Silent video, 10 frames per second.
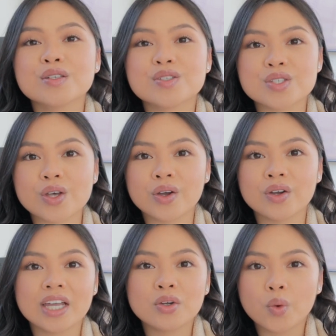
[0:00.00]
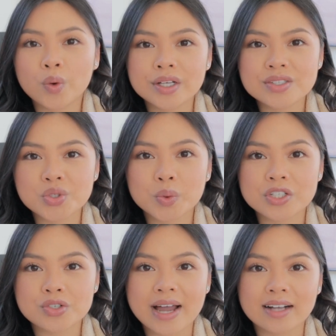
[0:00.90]
So in order to
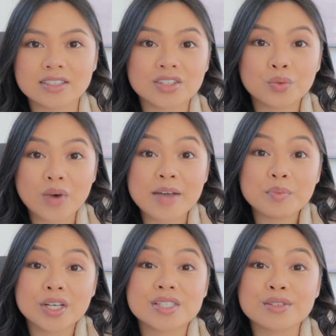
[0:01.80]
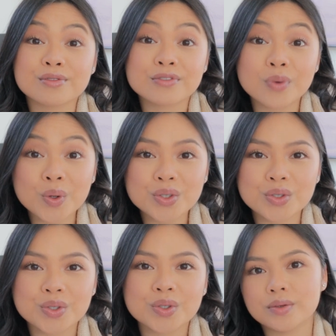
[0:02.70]
attract the right person for
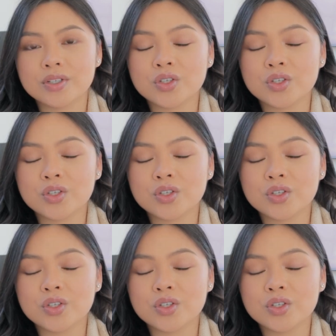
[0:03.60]
you,